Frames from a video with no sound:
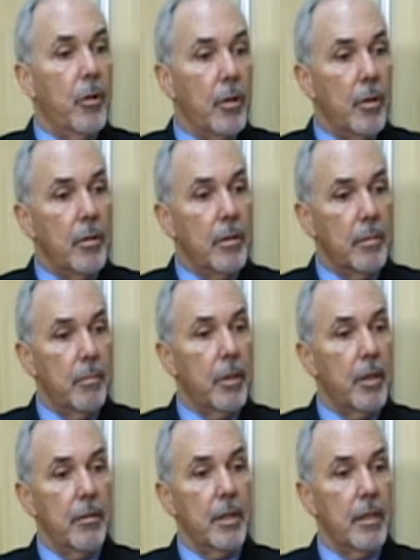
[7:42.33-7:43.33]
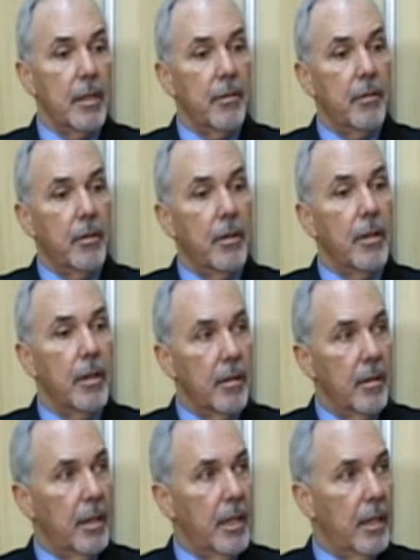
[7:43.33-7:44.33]
tuned perfectly
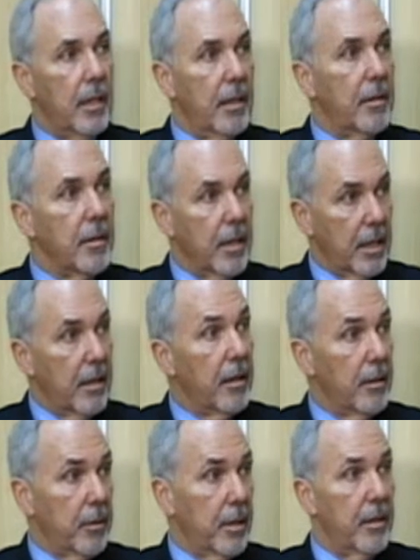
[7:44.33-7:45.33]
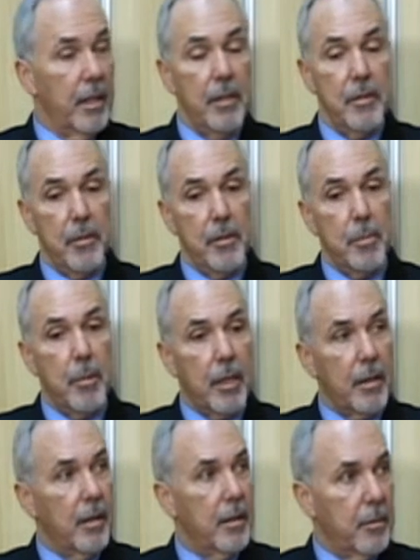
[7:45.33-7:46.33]
for the underlying hardware, that is the
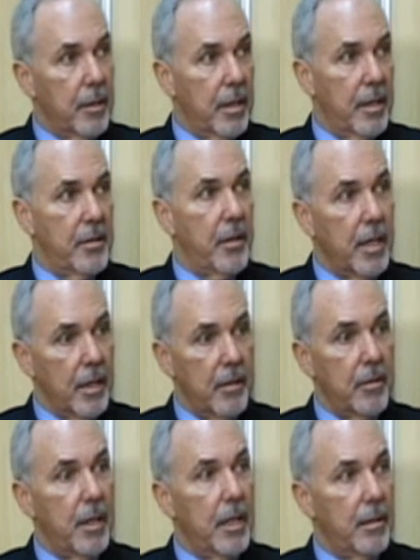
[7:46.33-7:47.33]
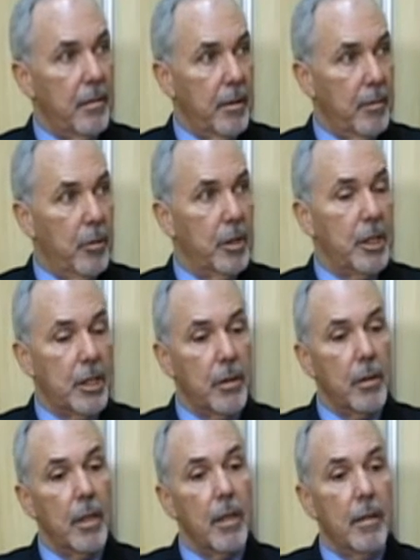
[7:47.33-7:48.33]
Spark hardware that is highly threaded
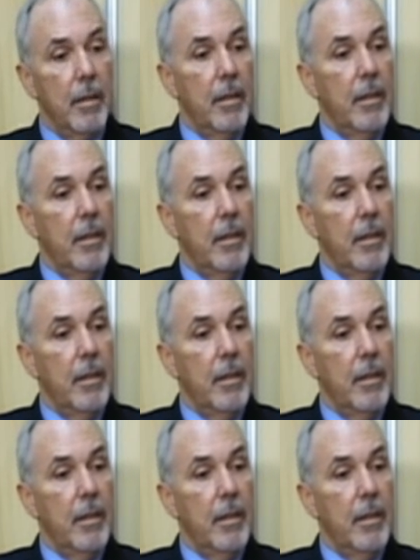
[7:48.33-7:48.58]
multi-core.